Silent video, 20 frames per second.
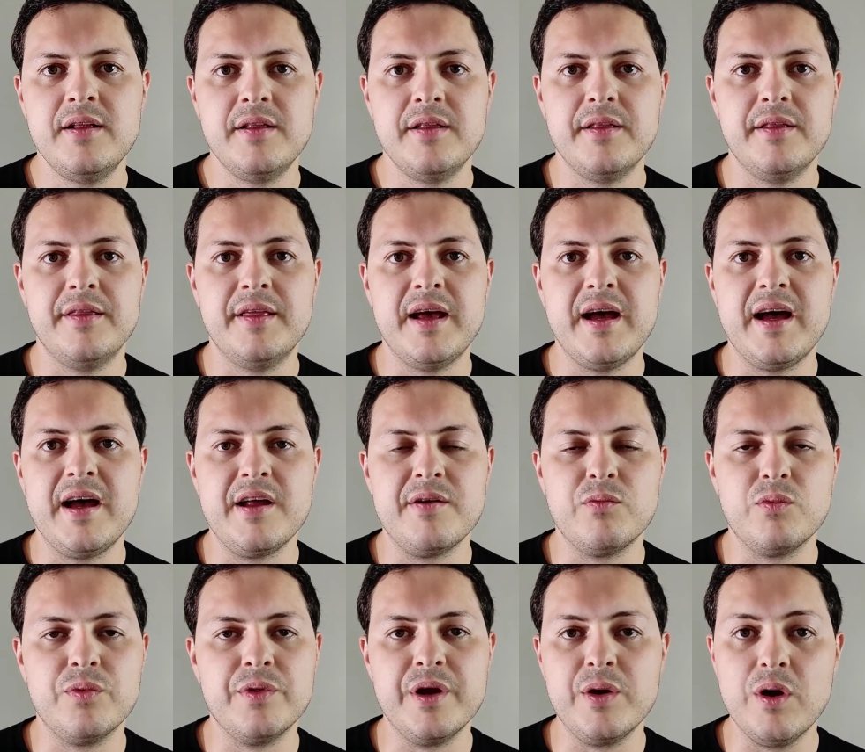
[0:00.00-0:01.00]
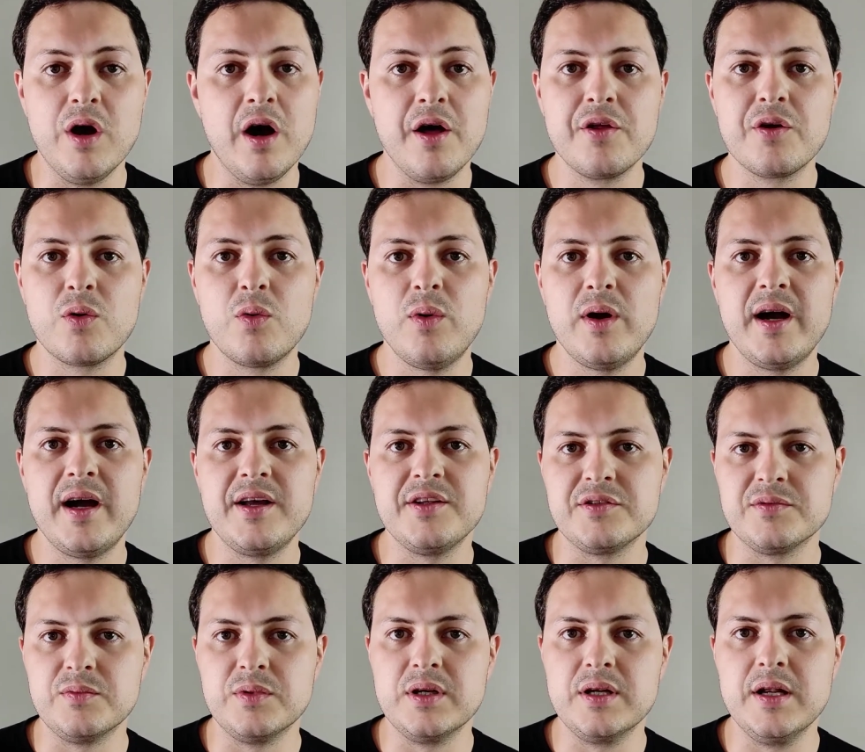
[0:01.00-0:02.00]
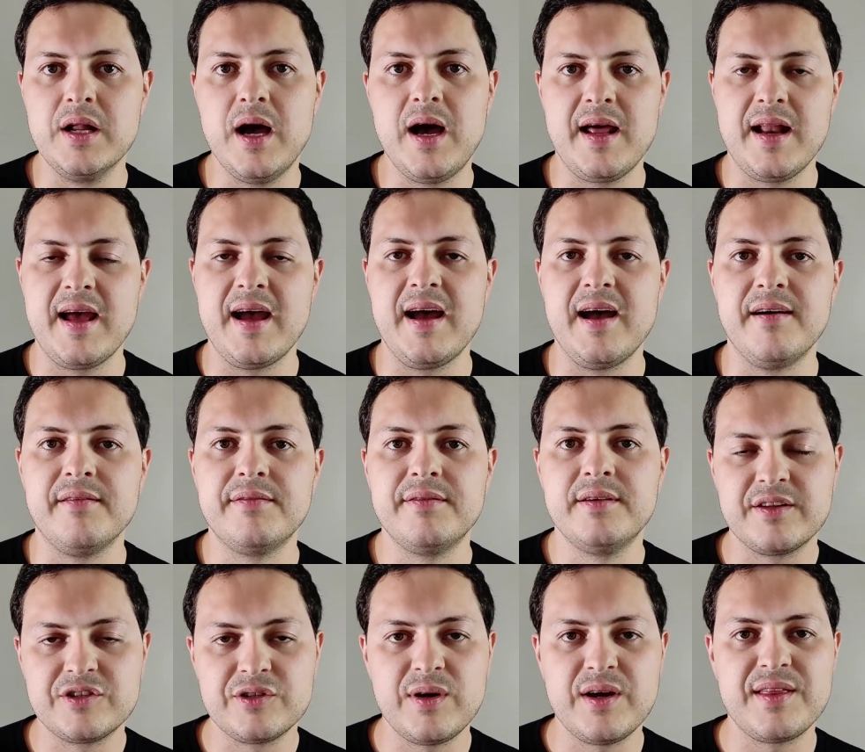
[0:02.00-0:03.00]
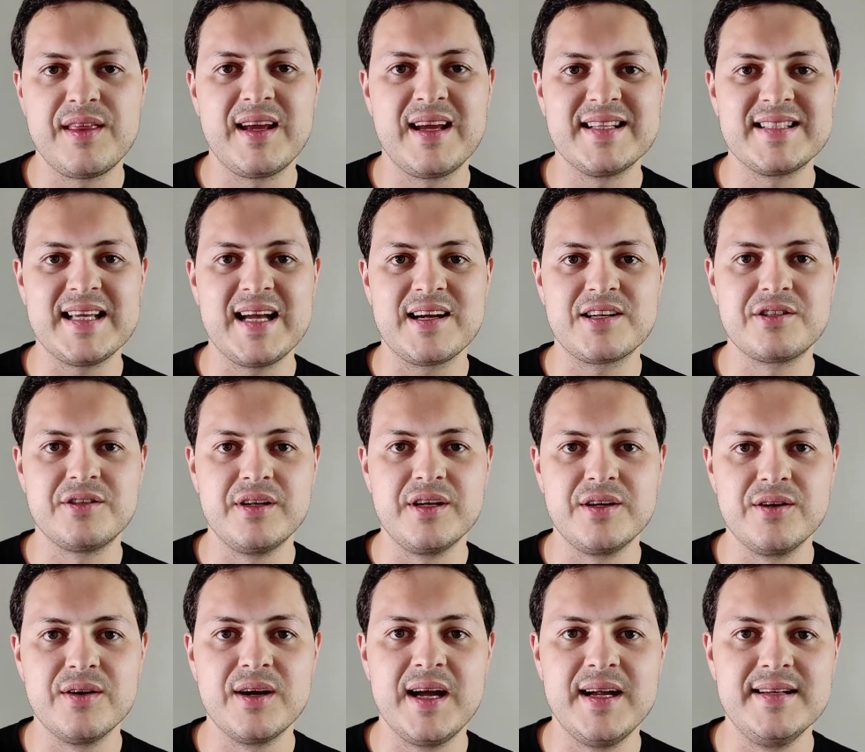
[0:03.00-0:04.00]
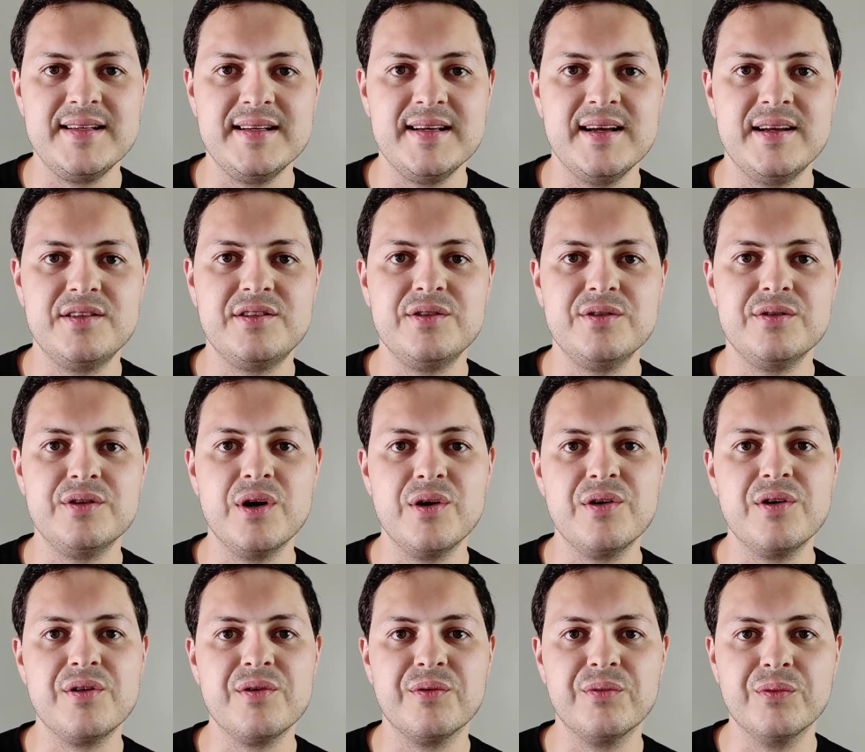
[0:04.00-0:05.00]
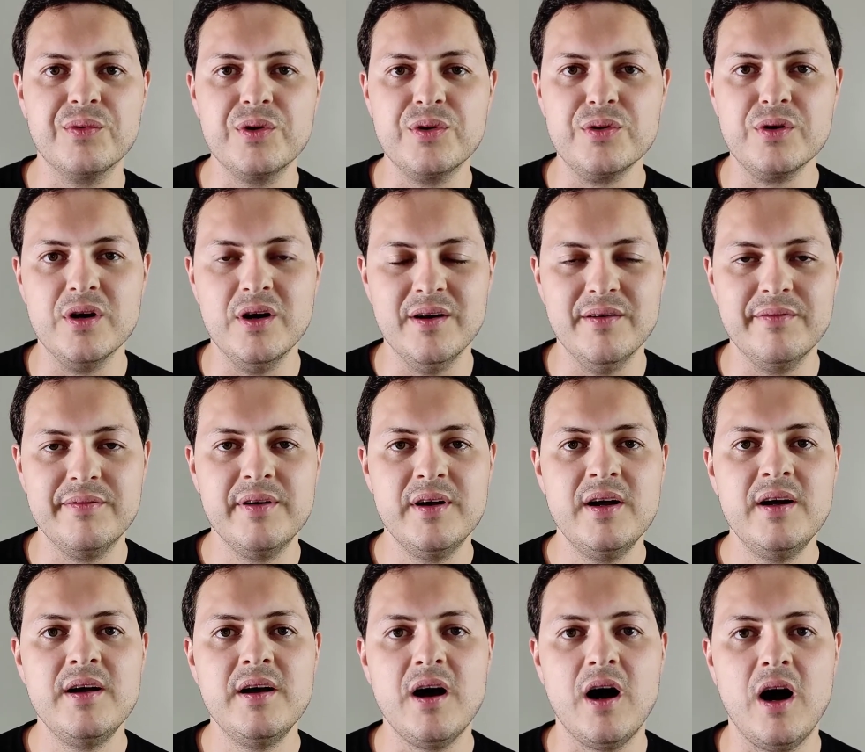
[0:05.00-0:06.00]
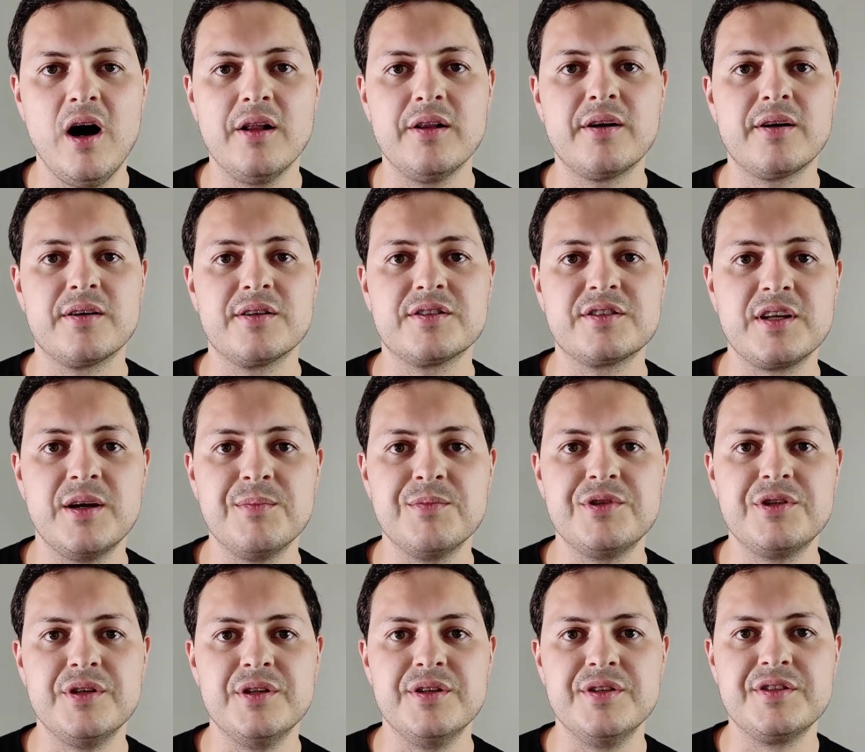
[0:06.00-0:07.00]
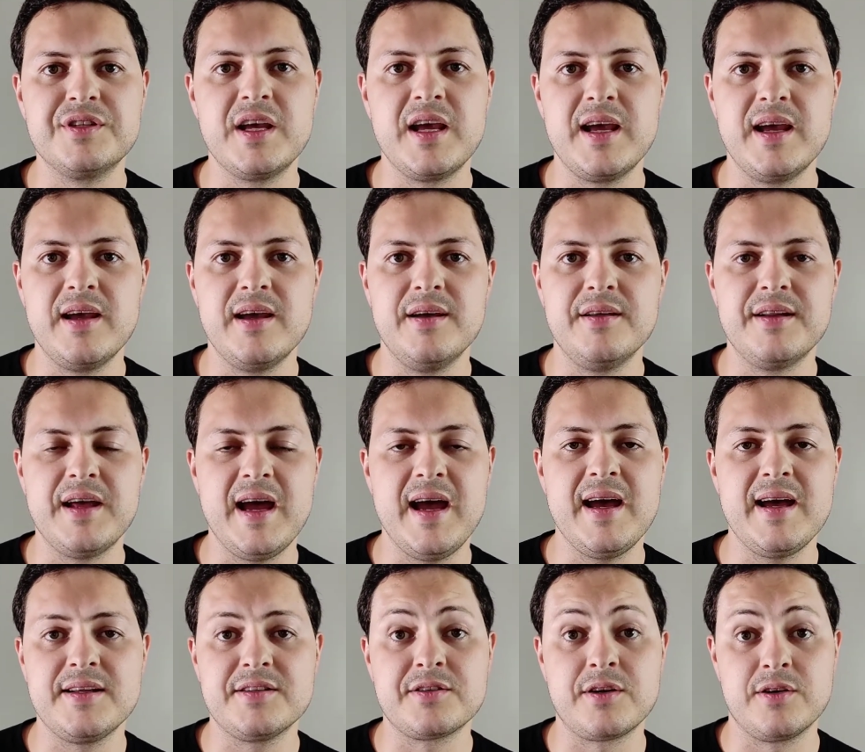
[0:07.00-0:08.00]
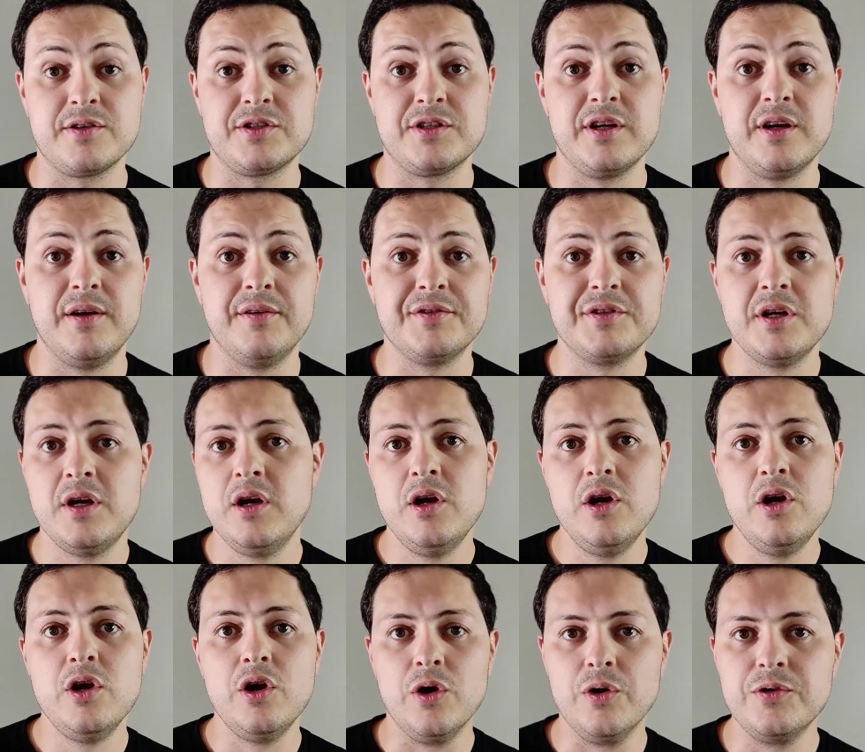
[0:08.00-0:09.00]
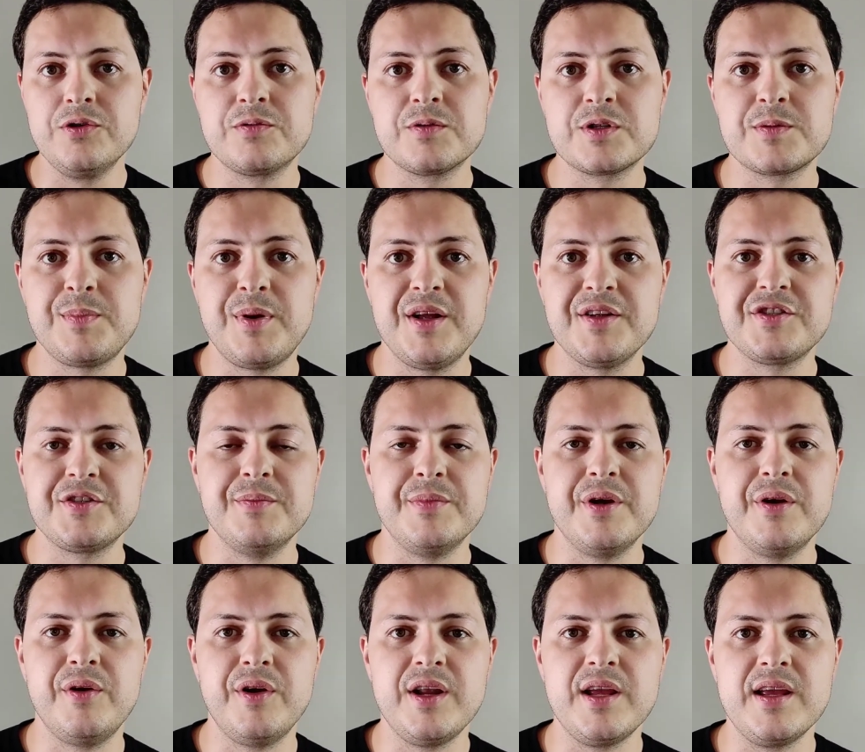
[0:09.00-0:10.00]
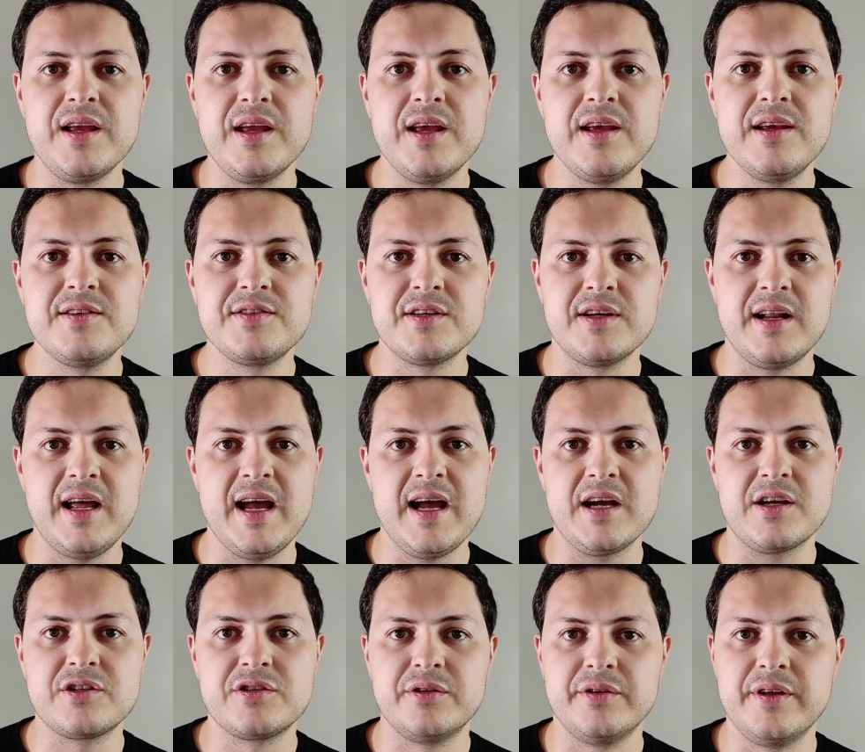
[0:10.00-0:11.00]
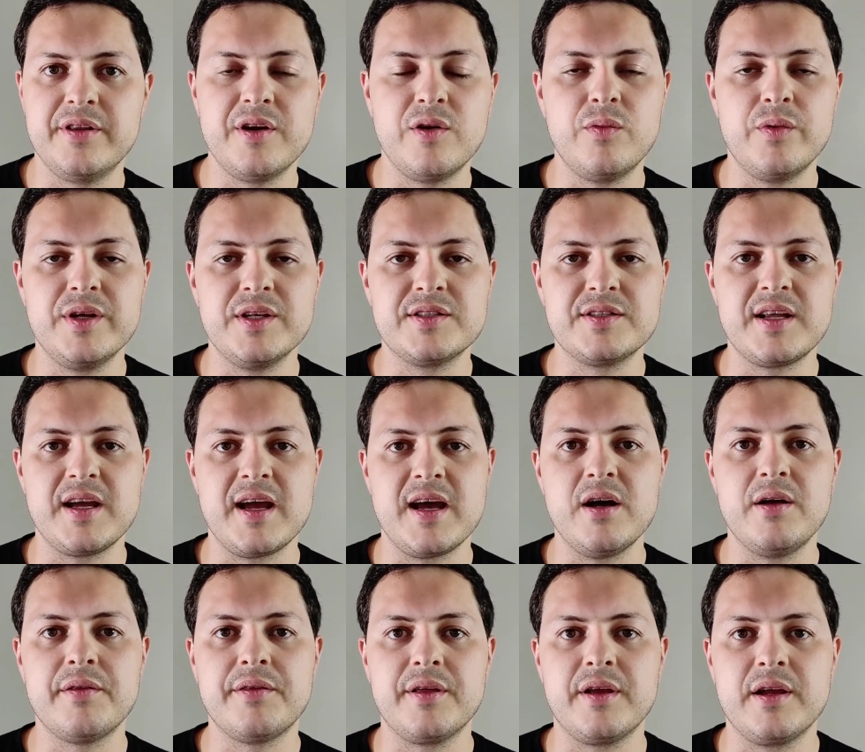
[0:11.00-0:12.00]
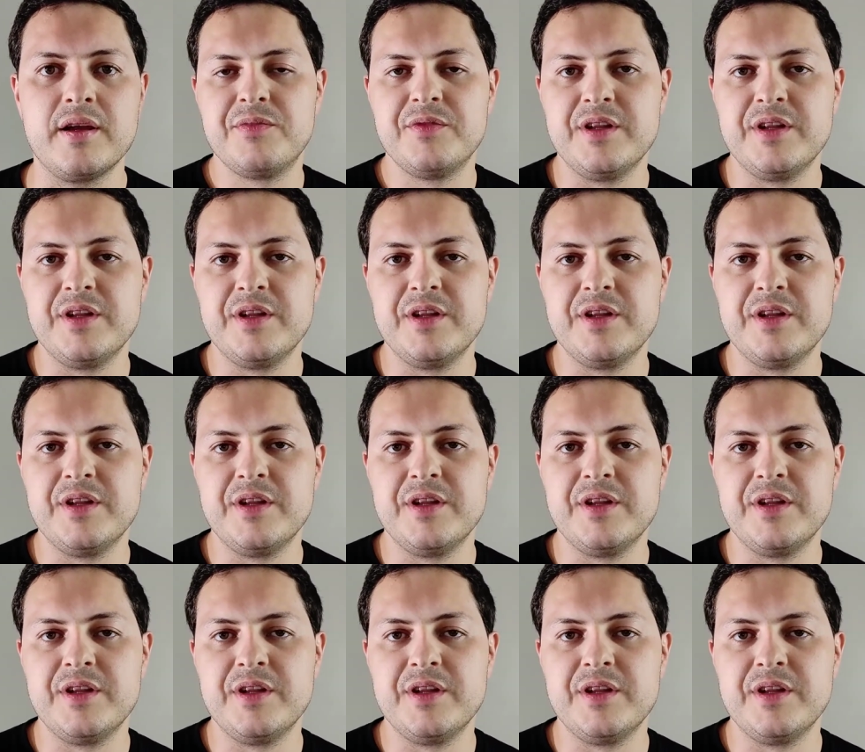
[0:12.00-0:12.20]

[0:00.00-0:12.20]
that they otherwise would not have. So I think it's actually a good idea to go to the root of all our assumptions and ask ourselves, whose responsibility is it actually that we stay healthy?